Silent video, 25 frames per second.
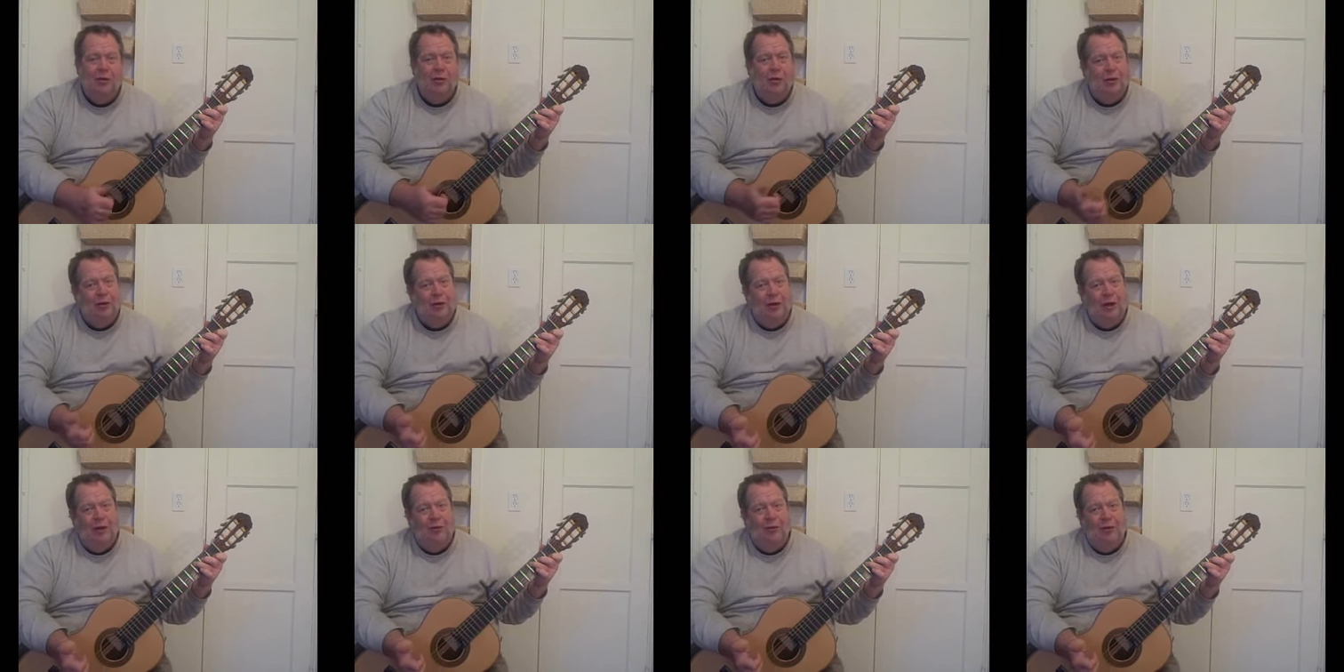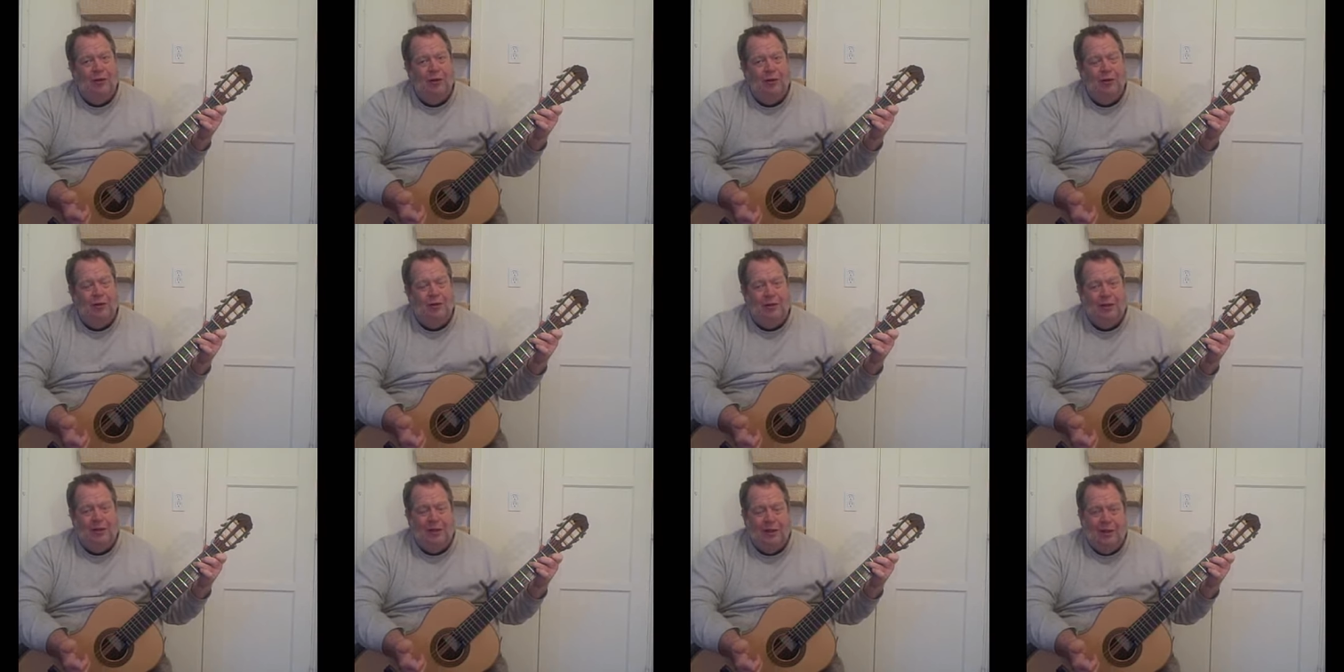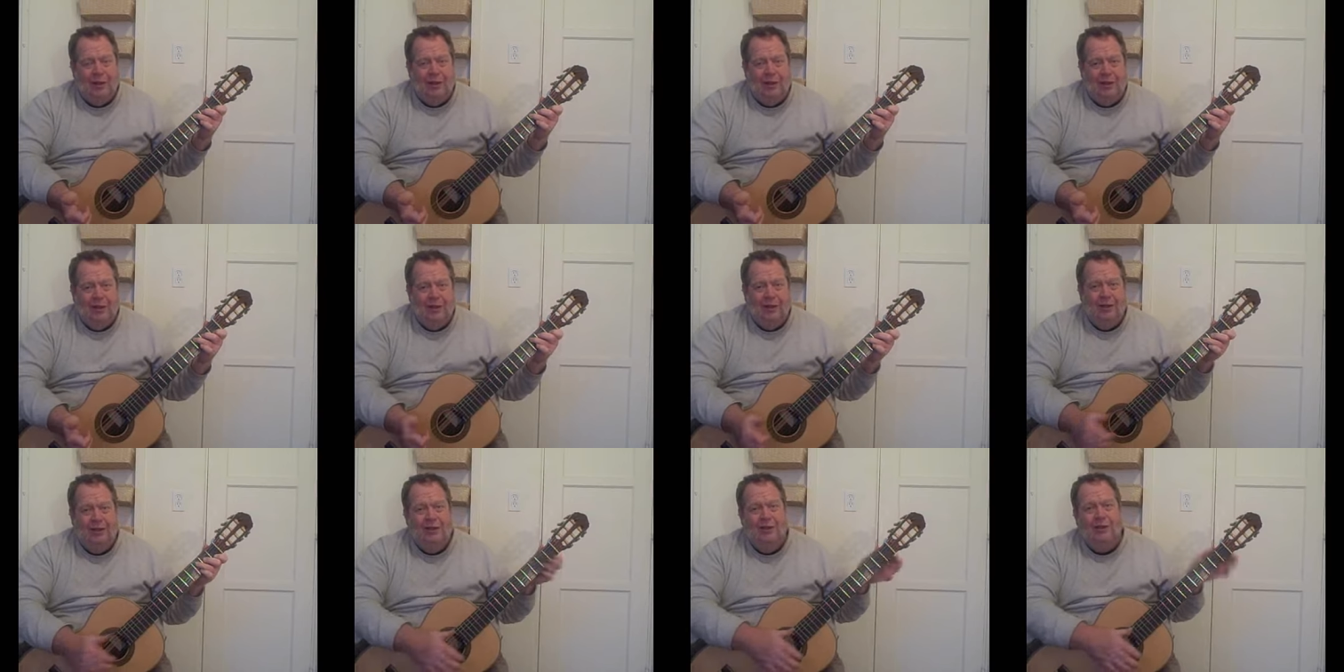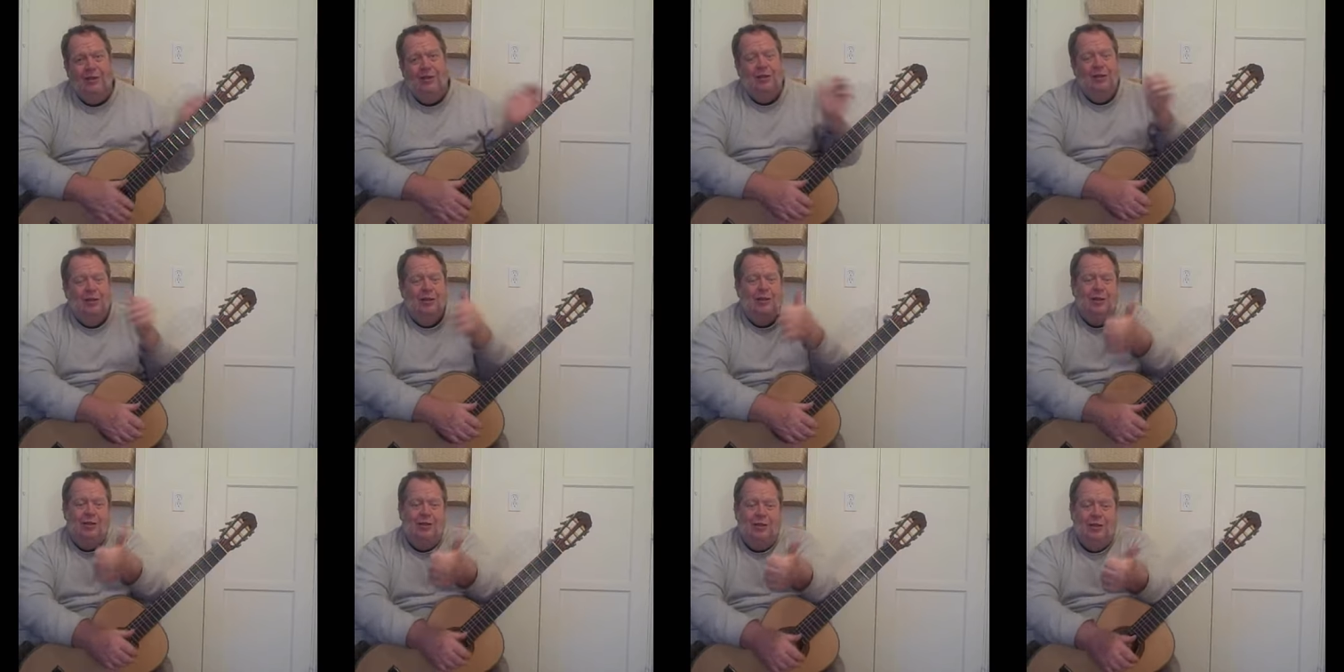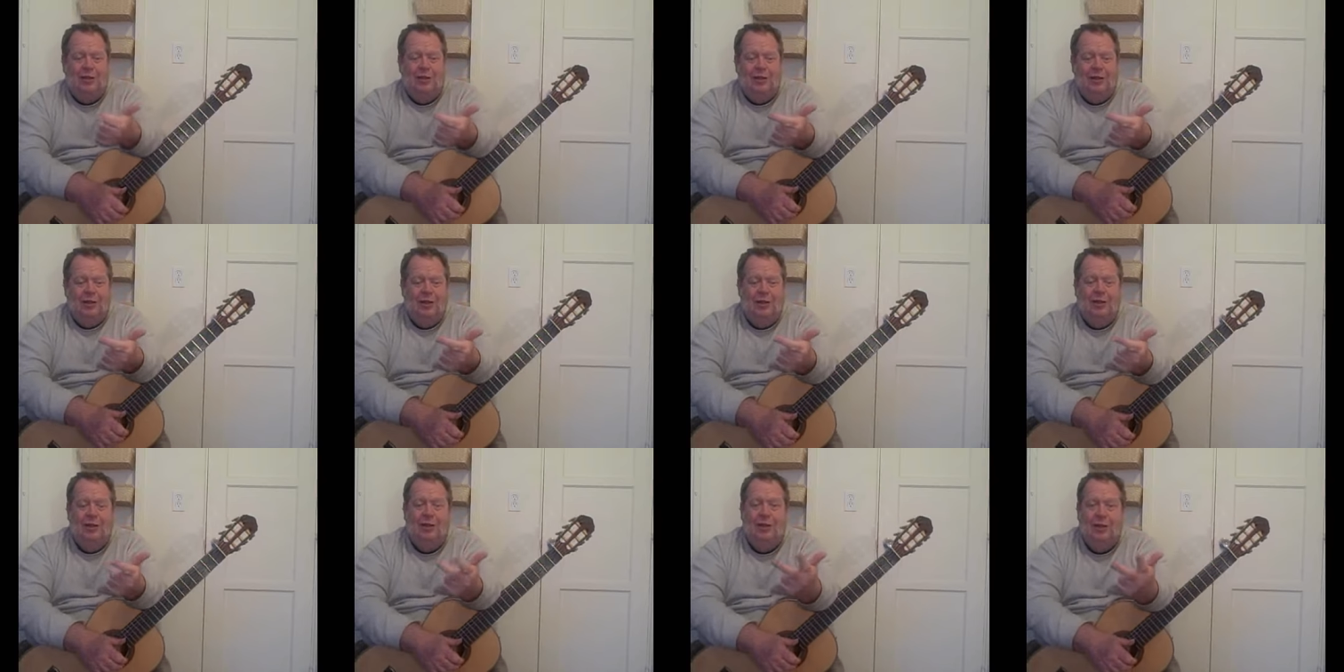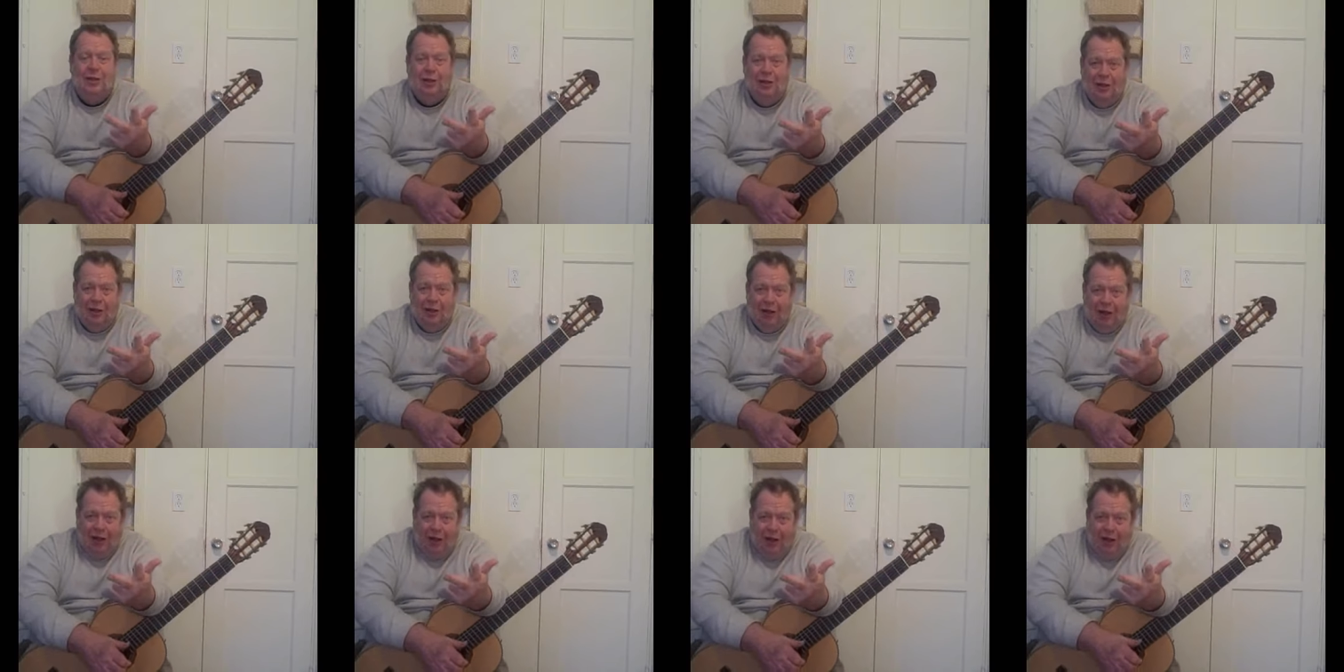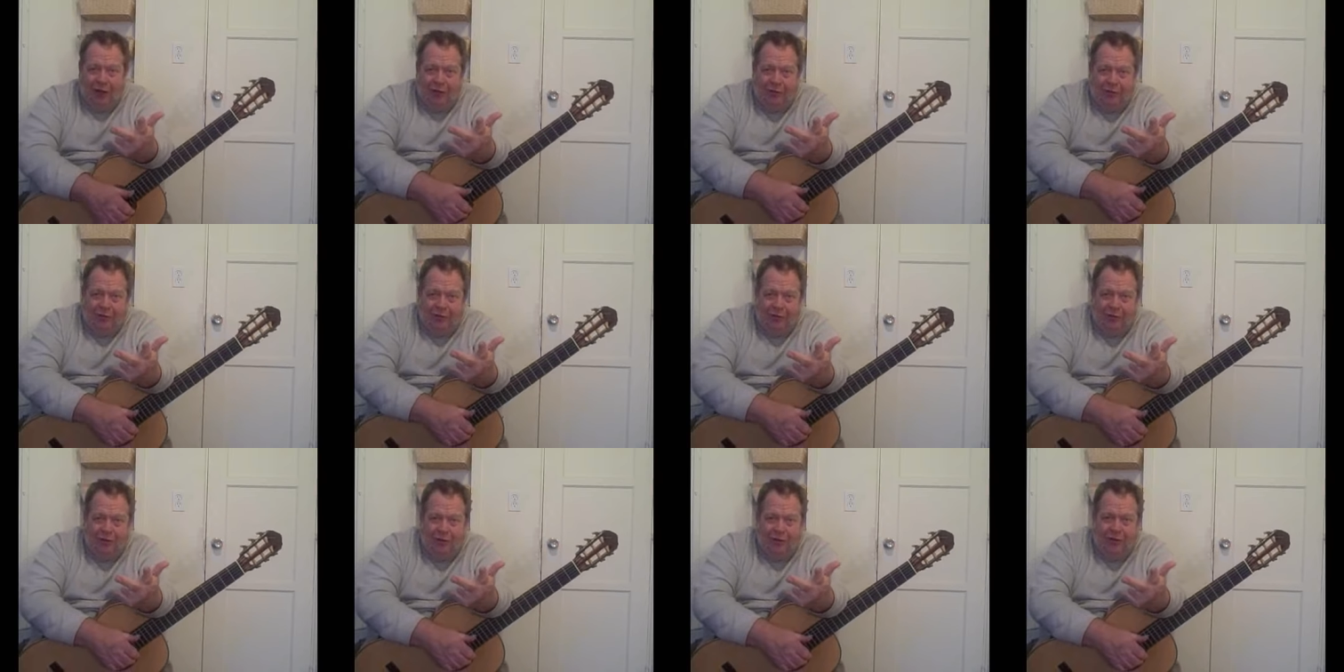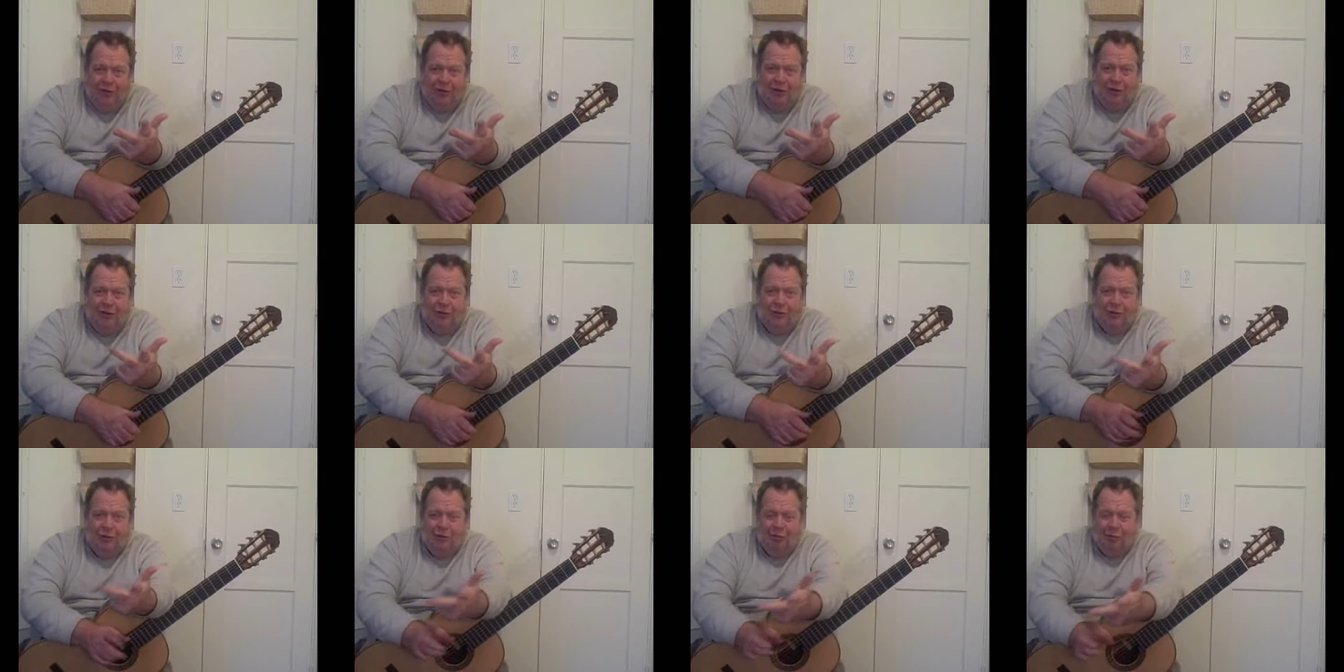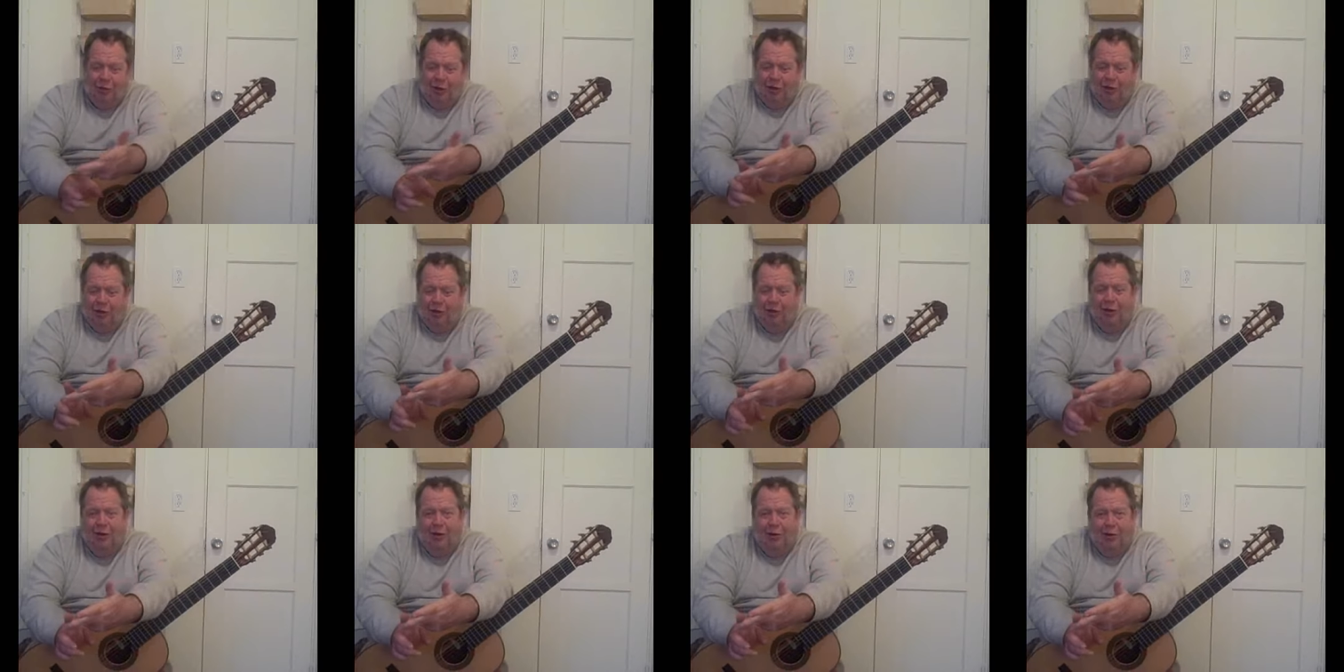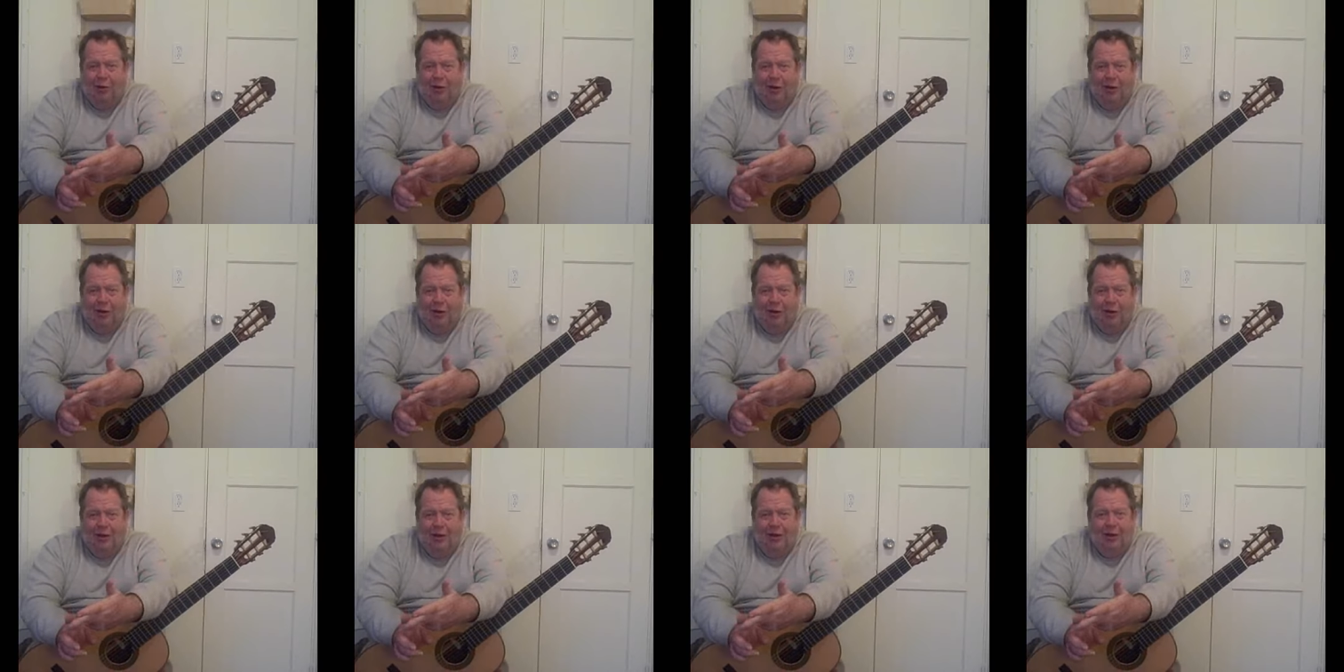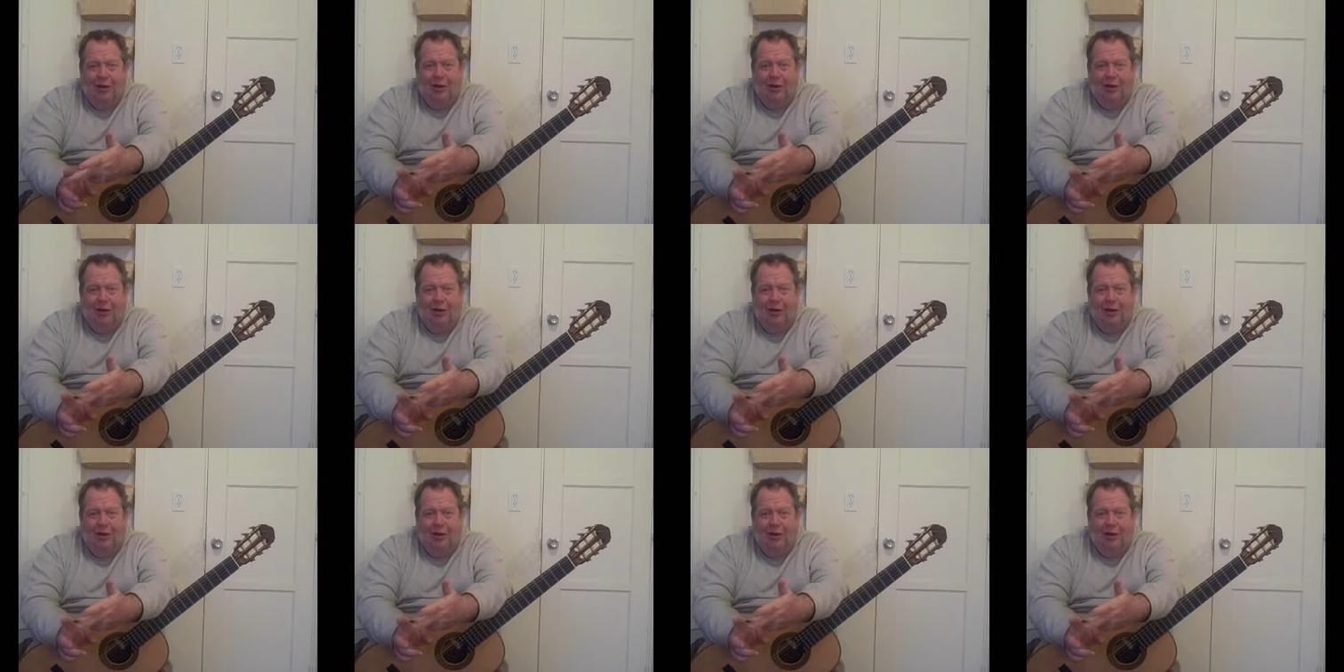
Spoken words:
Well, now if you're in D, D, E, F would be your 3,